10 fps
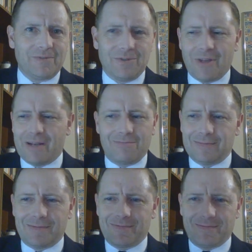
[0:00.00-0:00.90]
you're like,
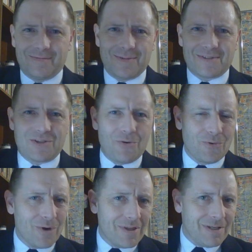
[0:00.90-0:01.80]
what's going
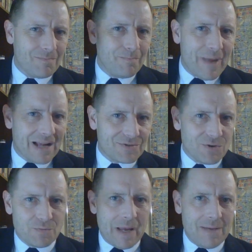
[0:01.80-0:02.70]
on? And you bounce
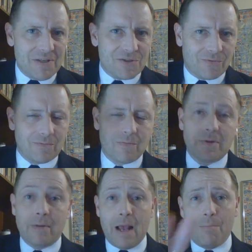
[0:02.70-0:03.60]
those babies.
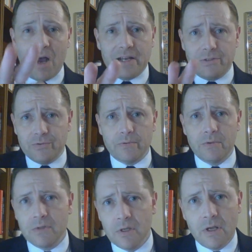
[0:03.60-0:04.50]
Now, mind you,
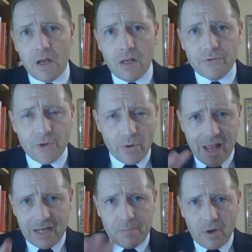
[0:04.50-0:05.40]
don't
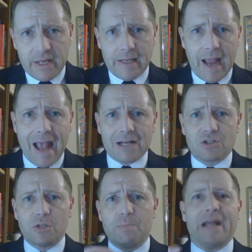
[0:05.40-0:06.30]
anybody
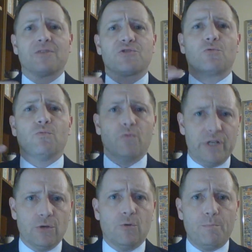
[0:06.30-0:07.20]
actually bounce
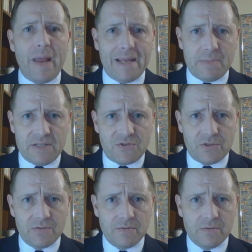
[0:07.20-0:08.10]
real
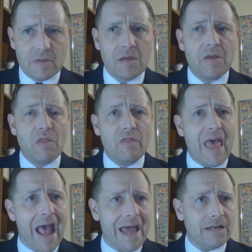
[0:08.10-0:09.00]
babies.
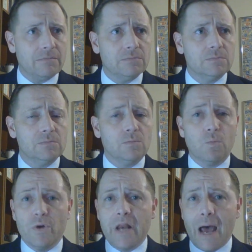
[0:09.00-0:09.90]
That
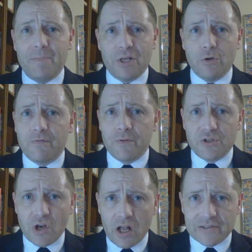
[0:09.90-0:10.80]
would not be good for the
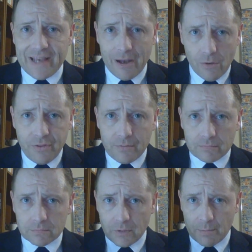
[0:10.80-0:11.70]
child's health,
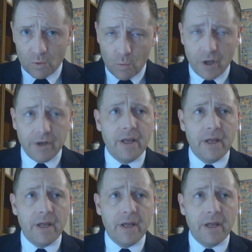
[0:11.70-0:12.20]
number one.